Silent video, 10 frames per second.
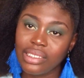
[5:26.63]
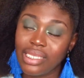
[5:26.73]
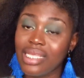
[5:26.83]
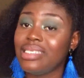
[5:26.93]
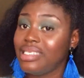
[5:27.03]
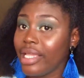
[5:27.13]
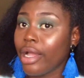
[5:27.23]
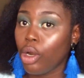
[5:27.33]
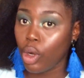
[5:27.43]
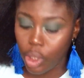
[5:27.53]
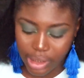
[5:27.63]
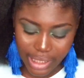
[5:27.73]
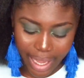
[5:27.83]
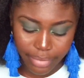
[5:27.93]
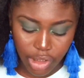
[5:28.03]
tend to take a long
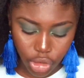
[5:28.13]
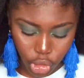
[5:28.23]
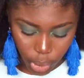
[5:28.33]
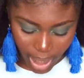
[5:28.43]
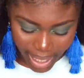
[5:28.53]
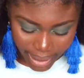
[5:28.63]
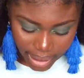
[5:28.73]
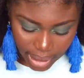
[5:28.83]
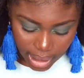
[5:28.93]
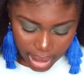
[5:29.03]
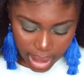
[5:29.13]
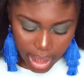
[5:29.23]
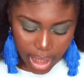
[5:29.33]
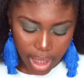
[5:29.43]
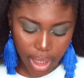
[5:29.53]
time to dry.
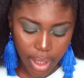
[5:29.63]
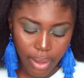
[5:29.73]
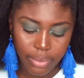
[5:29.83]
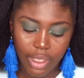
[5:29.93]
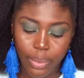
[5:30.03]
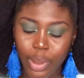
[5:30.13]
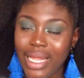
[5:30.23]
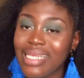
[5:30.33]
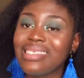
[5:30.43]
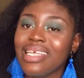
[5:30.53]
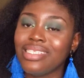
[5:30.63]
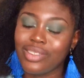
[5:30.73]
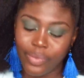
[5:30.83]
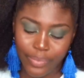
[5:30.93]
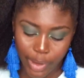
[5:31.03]
The products tend
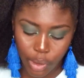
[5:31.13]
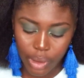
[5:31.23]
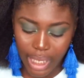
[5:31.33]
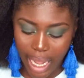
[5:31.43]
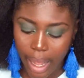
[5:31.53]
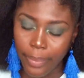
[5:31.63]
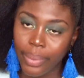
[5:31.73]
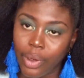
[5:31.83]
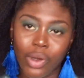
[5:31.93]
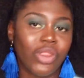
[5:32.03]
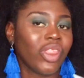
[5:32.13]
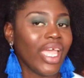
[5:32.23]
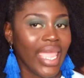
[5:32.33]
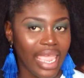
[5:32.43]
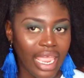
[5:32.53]
to build up on the
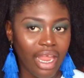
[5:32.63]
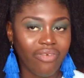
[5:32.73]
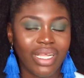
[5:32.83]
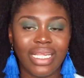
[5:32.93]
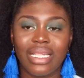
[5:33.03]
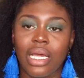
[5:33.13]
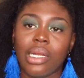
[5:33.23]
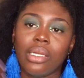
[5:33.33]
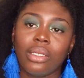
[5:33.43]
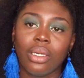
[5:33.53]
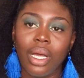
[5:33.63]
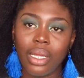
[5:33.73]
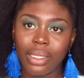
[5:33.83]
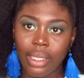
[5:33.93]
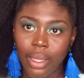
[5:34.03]
hair rather than
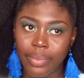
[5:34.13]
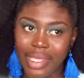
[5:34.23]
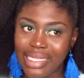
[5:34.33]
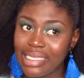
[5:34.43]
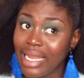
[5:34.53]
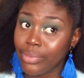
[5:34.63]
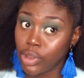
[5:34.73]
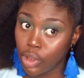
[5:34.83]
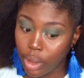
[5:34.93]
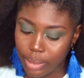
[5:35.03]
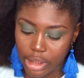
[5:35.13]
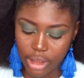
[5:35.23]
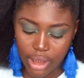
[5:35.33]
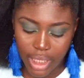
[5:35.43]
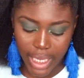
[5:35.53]
getting absorbed
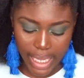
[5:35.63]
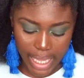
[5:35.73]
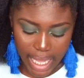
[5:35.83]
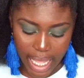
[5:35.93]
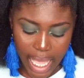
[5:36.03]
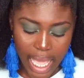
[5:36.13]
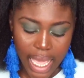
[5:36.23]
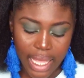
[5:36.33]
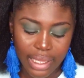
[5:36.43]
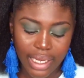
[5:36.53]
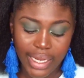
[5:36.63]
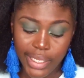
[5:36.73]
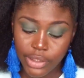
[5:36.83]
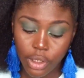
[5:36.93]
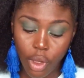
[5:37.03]
into the hair, and then
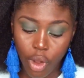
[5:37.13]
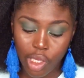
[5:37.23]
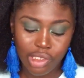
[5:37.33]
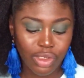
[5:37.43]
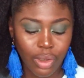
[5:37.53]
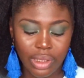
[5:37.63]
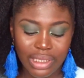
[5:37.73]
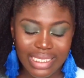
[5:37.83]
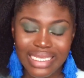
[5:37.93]
natural oils don't